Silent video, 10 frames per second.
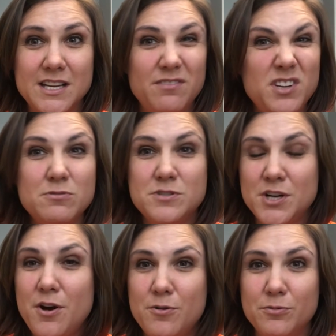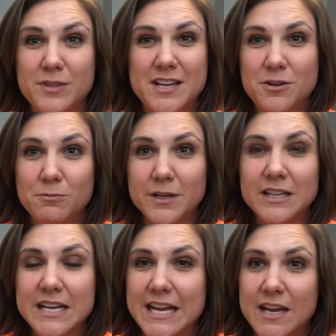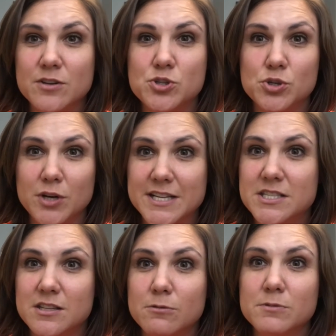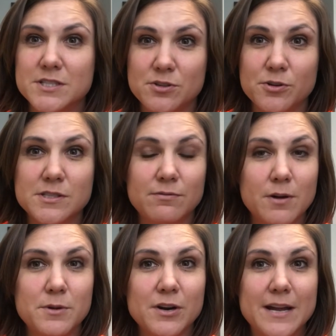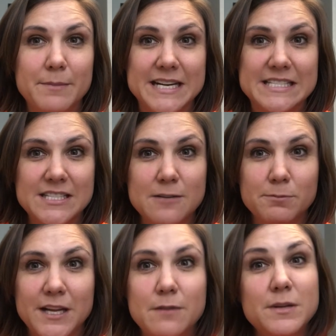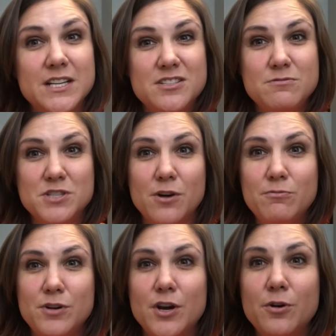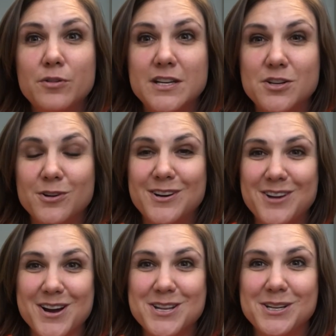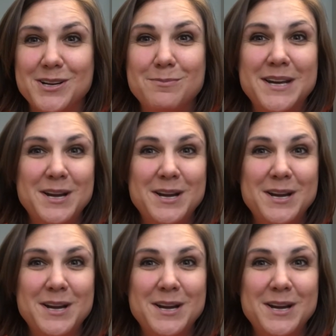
If you don't, then you really can't trust the results from your MIC plate because you don't know that your inoculum